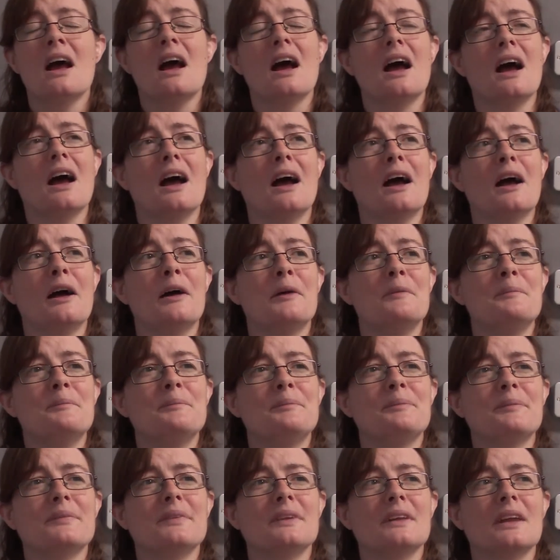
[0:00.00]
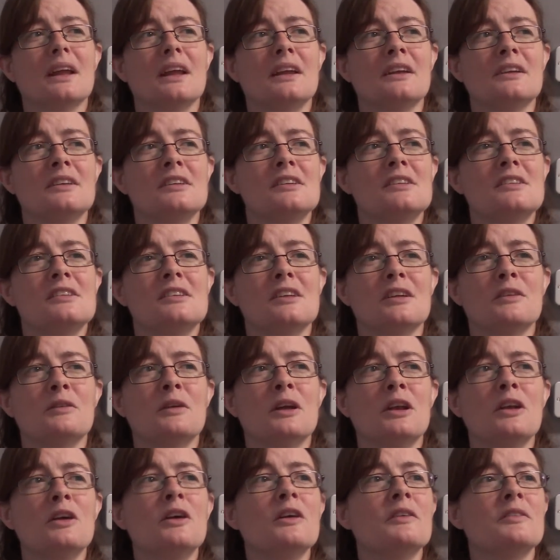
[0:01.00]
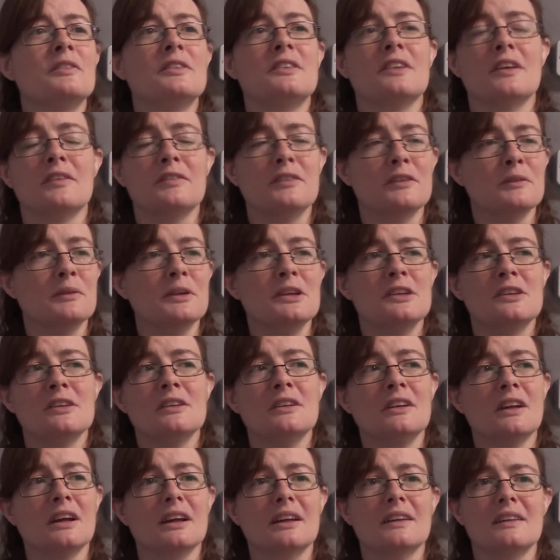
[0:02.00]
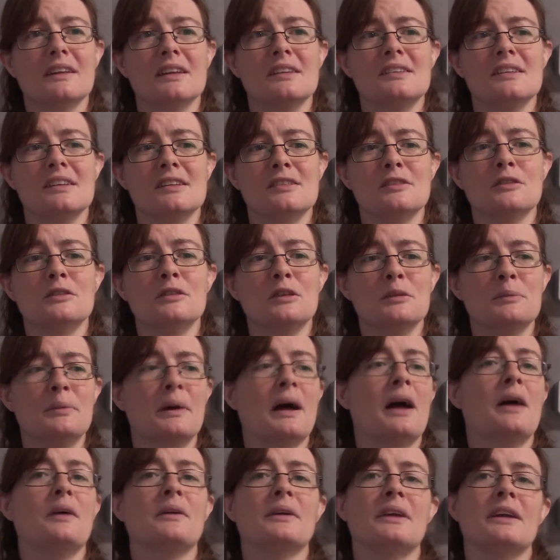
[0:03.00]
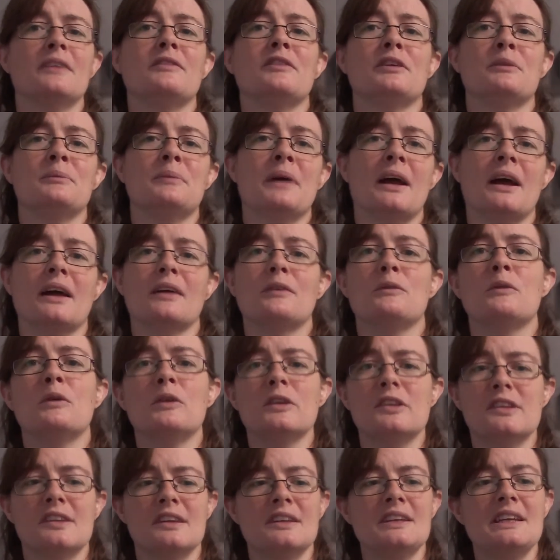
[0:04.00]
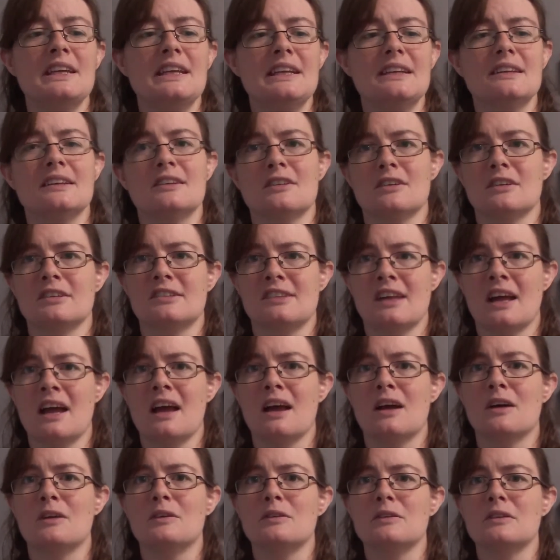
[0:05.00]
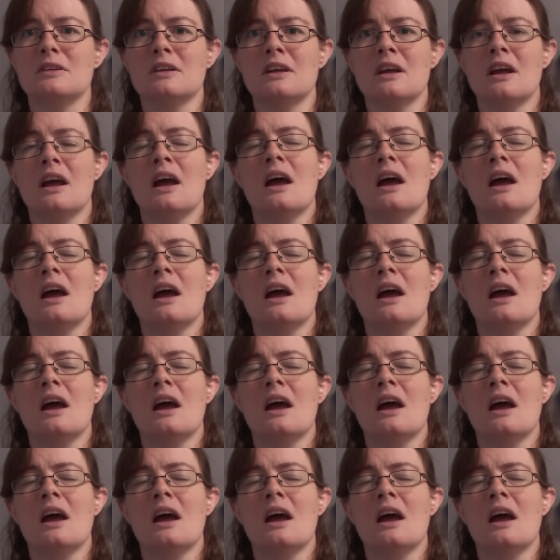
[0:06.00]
And so a lot of stuff that we do like this is all about giving back. What's the need in our town?